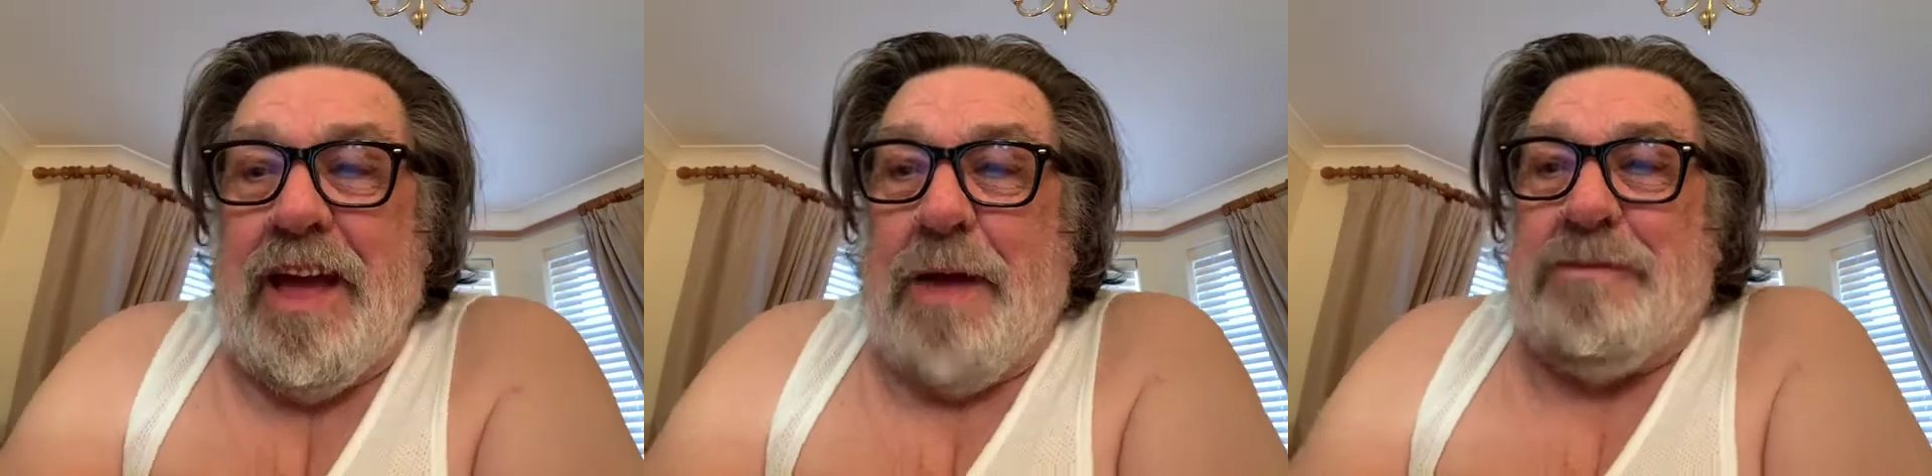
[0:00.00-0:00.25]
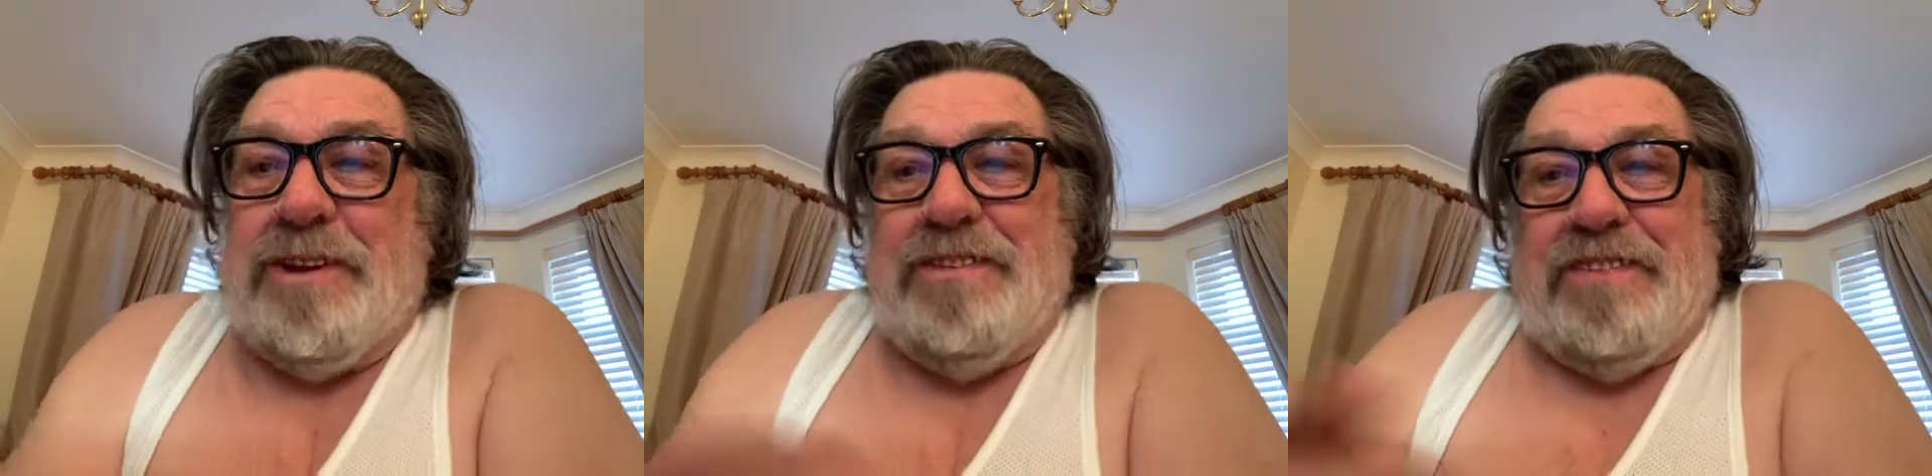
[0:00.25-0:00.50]

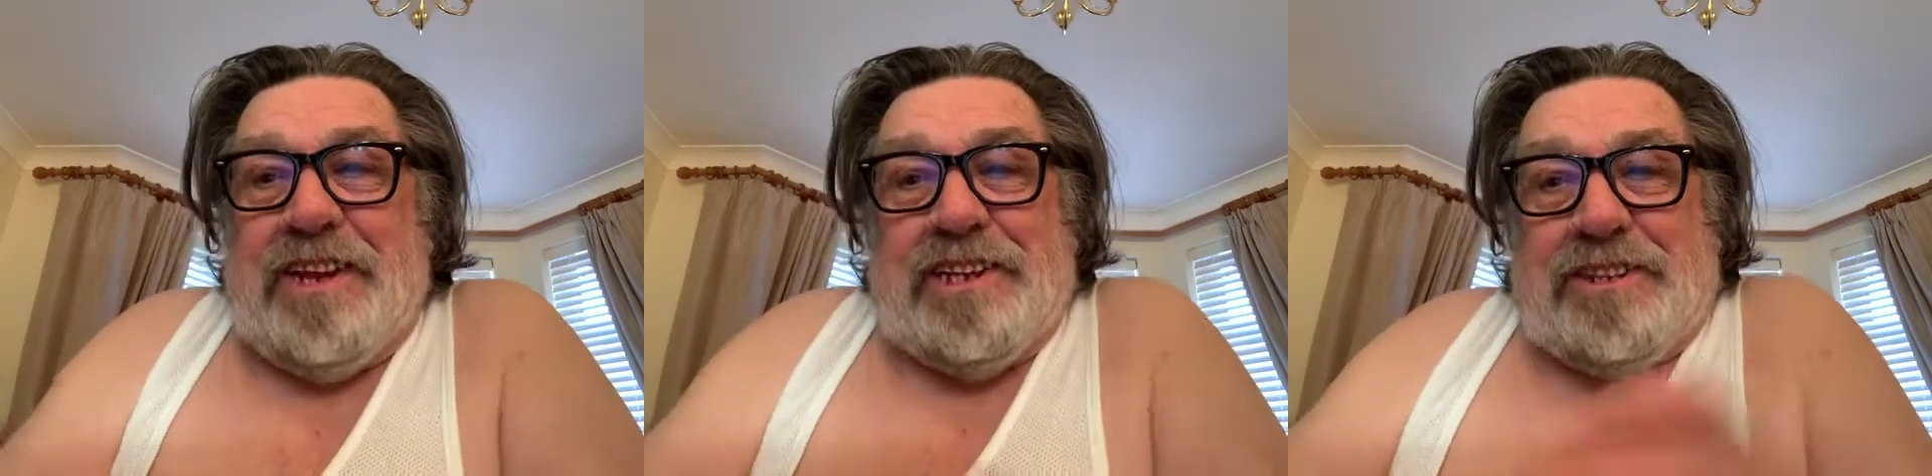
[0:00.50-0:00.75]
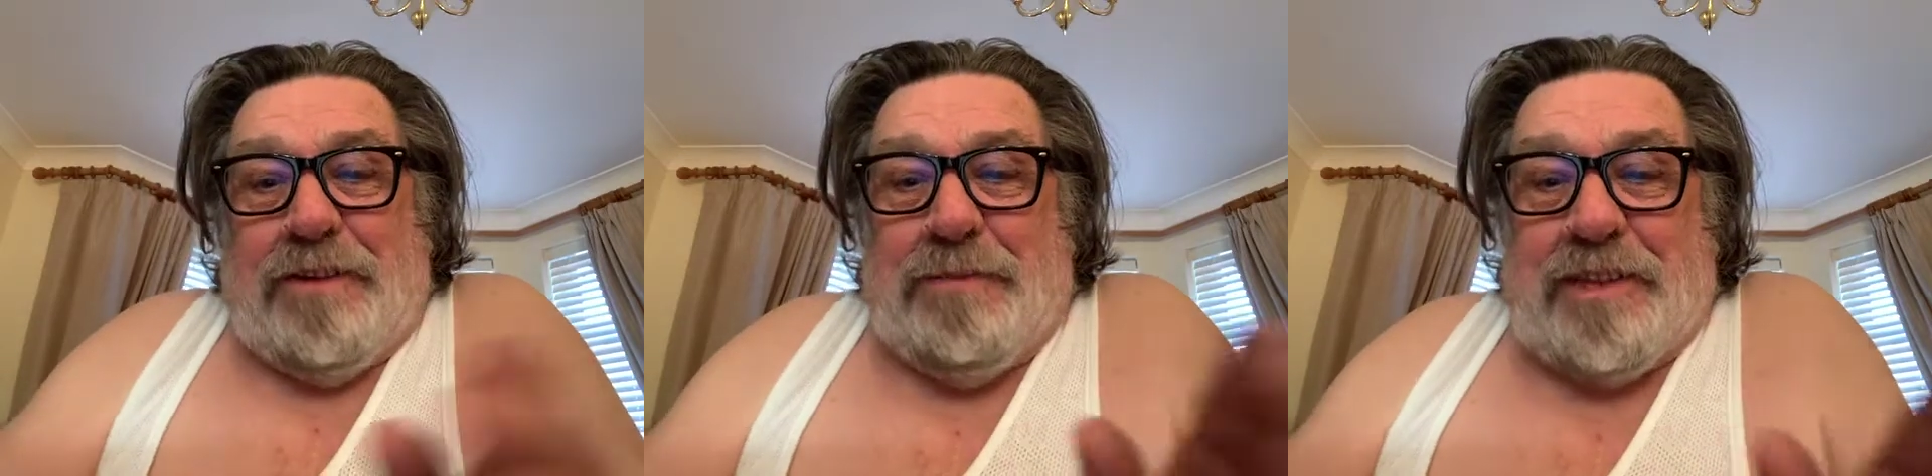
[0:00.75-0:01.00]
I'm going to
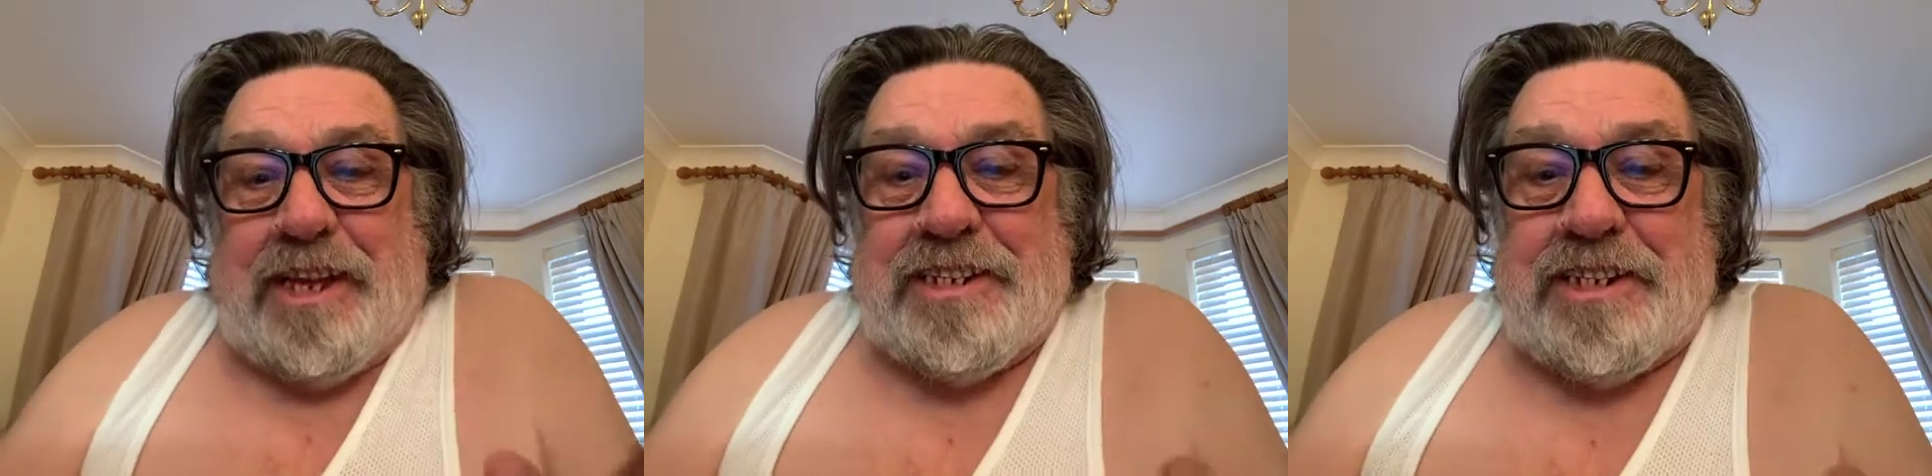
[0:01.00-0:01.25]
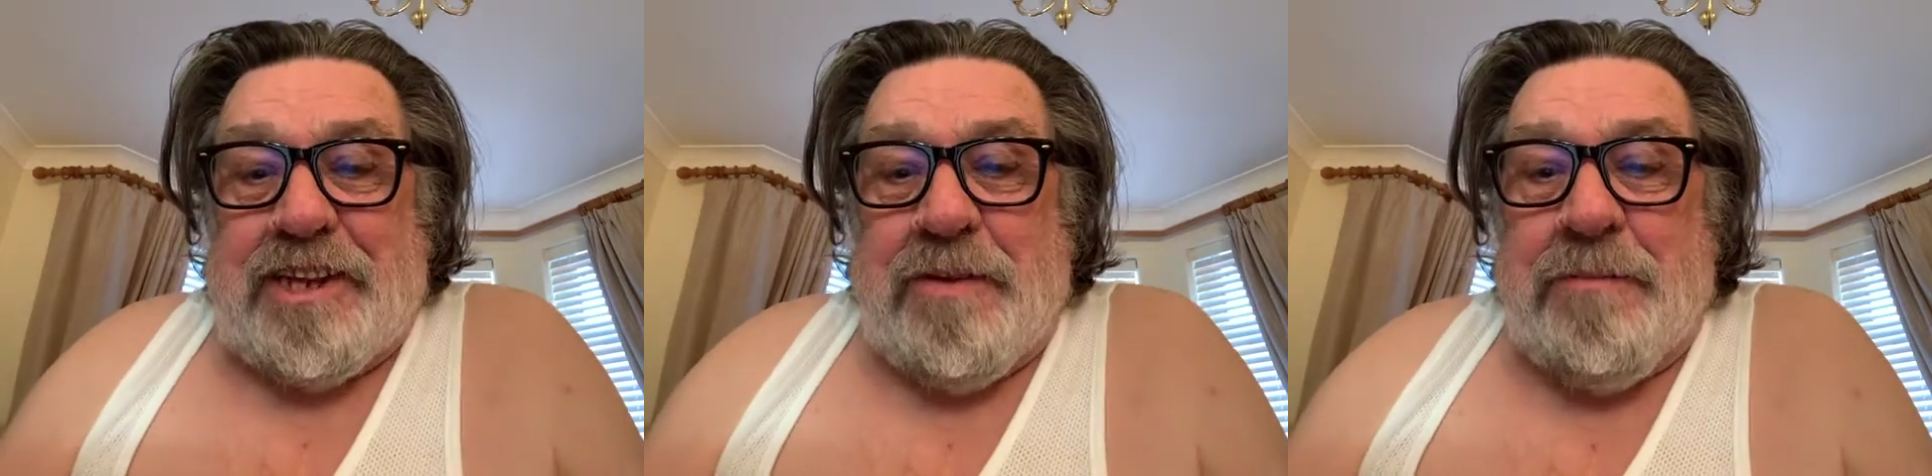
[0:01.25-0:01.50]
finish off with
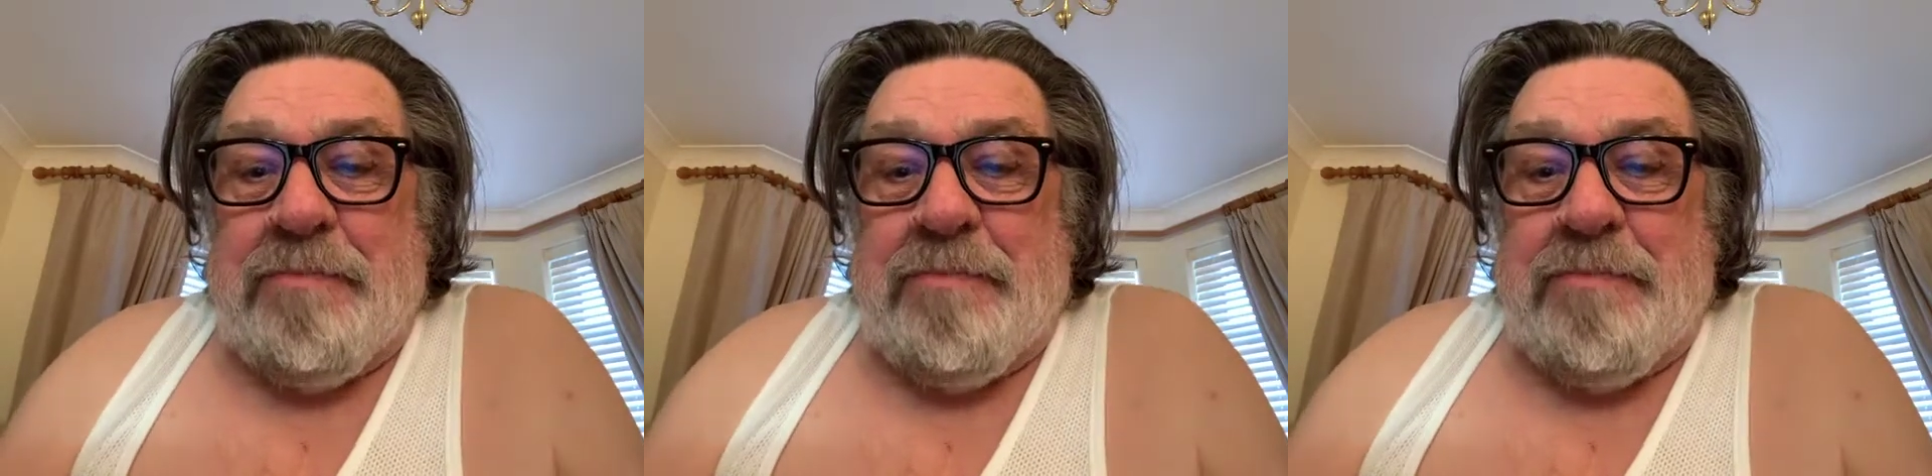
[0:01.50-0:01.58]
this.